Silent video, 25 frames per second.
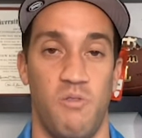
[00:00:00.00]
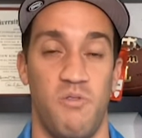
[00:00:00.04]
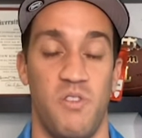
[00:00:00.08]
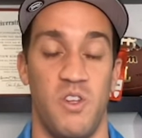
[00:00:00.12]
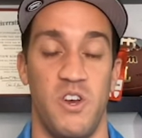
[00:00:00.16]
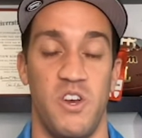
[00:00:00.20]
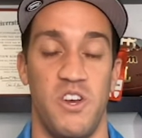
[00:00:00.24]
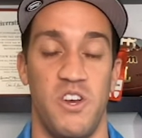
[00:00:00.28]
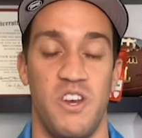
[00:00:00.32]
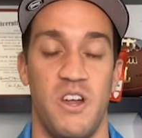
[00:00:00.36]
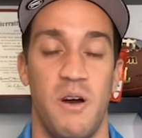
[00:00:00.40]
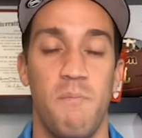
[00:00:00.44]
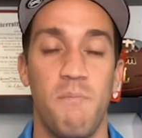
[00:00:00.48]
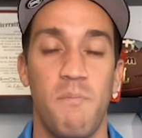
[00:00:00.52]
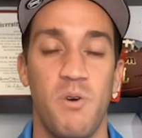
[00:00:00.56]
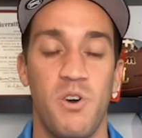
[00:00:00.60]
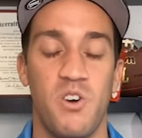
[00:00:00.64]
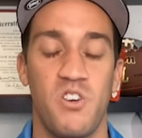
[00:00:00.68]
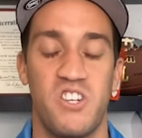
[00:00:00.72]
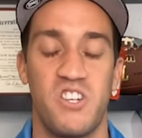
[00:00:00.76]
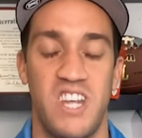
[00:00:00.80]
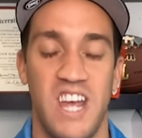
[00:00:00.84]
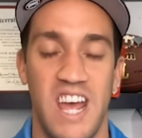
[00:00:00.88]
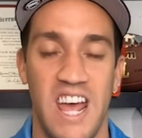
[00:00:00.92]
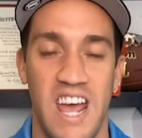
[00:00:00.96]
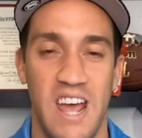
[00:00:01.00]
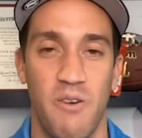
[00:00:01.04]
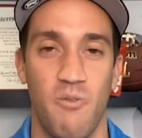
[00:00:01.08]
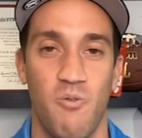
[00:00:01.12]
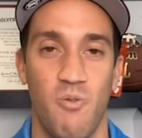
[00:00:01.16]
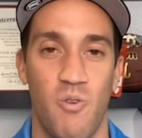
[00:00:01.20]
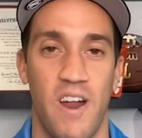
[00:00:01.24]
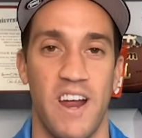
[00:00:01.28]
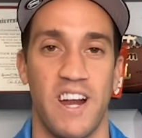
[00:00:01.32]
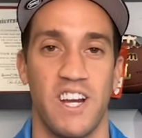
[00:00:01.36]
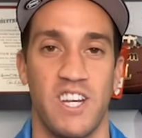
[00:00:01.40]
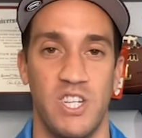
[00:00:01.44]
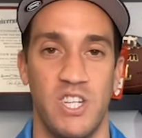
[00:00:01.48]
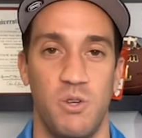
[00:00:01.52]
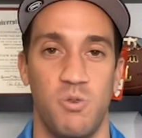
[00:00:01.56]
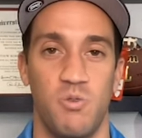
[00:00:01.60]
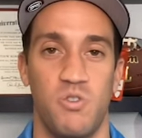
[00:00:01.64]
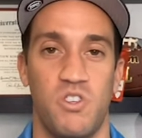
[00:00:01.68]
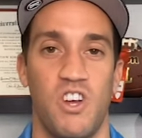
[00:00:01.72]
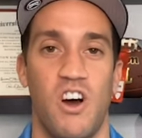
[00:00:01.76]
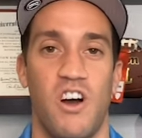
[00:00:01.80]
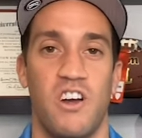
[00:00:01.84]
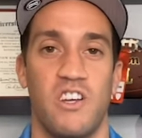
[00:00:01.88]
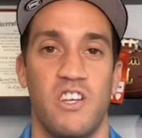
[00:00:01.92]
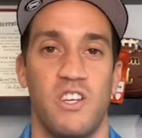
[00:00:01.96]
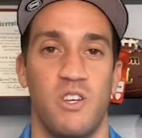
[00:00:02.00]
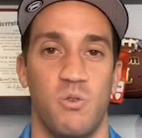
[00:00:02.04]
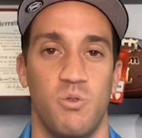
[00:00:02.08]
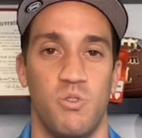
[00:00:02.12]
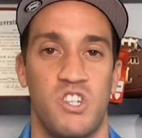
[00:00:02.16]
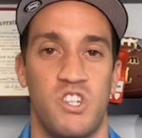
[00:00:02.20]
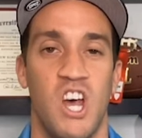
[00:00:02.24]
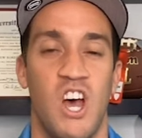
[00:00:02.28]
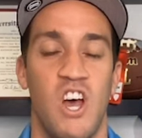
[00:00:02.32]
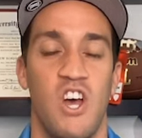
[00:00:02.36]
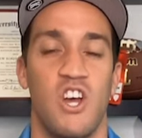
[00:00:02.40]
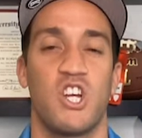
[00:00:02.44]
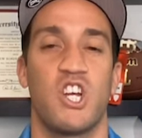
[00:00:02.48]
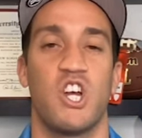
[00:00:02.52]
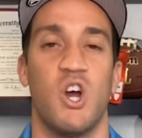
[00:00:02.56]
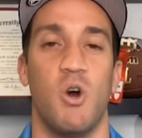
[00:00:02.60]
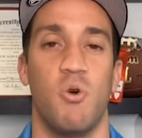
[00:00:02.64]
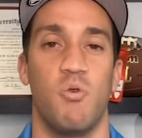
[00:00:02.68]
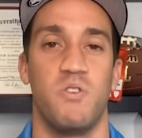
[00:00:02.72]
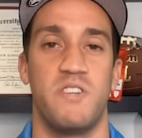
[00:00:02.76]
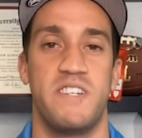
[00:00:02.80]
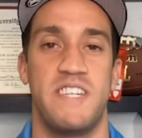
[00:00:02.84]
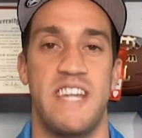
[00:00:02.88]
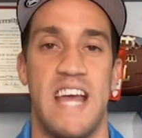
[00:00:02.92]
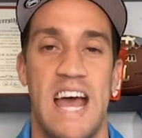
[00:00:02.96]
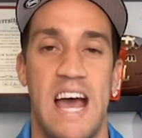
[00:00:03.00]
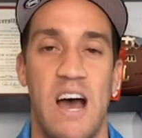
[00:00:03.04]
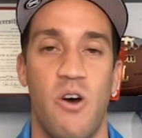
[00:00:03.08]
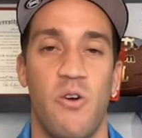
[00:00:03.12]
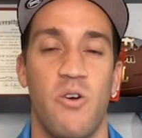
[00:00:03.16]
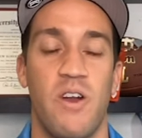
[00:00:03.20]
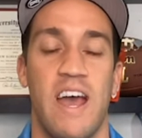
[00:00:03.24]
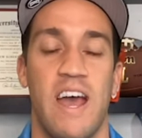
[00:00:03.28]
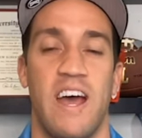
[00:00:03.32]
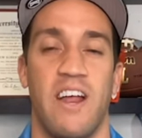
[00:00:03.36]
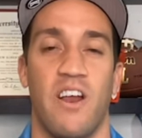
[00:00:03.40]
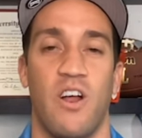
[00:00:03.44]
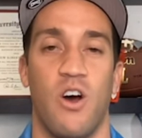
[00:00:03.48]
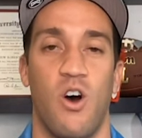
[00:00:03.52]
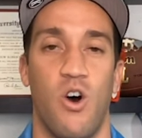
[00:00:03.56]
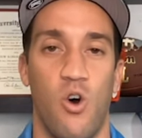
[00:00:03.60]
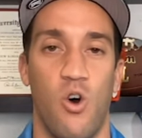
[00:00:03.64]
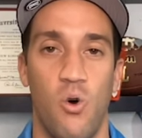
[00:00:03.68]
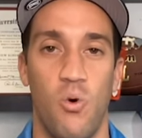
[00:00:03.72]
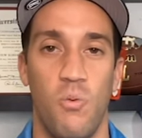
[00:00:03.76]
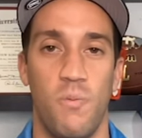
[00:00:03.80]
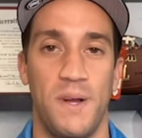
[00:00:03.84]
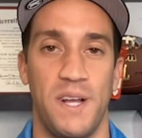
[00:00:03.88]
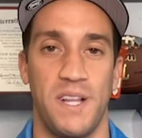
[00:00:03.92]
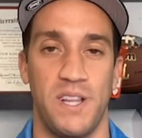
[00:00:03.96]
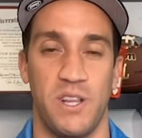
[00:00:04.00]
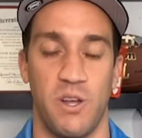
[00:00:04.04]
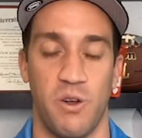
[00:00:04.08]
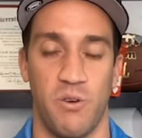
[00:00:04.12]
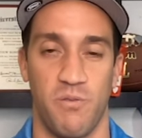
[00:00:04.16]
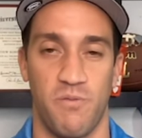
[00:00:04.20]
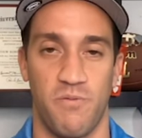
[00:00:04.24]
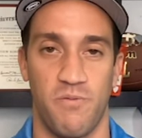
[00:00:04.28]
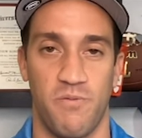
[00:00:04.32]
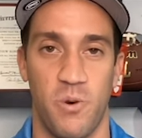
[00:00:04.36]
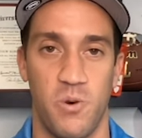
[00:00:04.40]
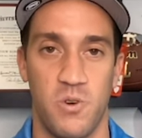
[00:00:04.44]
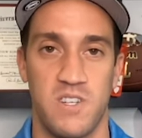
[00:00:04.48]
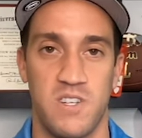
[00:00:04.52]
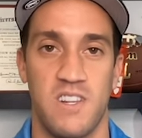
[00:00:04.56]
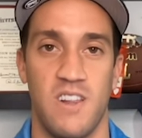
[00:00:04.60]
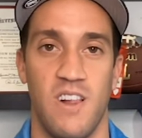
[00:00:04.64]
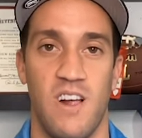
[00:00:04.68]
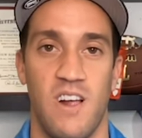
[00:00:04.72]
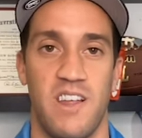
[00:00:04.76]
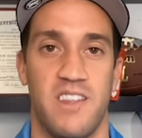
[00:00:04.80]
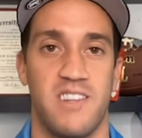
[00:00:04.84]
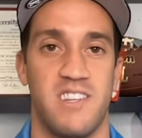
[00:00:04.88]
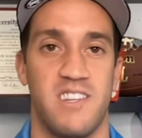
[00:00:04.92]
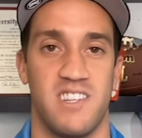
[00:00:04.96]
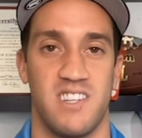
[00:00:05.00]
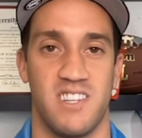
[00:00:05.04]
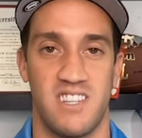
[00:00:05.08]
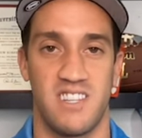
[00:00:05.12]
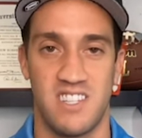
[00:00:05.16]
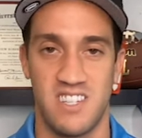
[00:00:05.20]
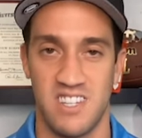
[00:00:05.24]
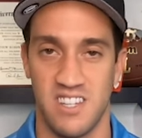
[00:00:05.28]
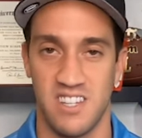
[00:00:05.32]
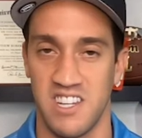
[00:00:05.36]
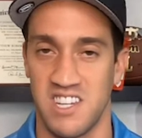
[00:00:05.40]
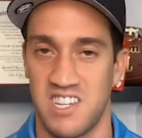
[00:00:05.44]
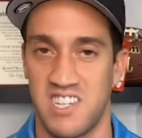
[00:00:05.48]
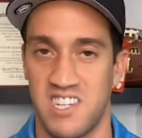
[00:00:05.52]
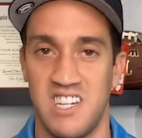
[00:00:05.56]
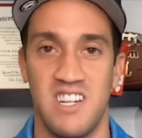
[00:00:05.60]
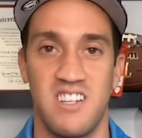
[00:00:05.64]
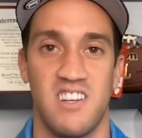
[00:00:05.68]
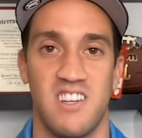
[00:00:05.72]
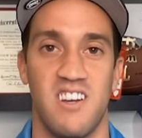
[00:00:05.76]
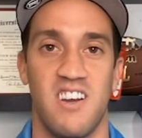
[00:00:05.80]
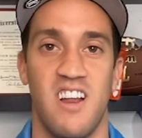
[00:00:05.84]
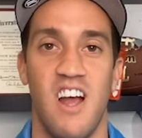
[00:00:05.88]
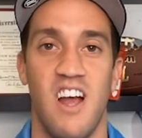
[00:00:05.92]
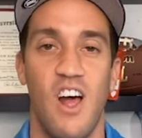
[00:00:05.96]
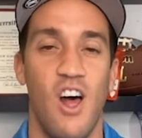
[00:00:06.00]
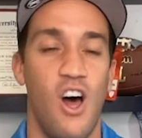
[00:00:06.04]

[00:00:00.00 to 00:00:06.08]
The number 10 ranked Utah Utes go down at home in their first loss of the season.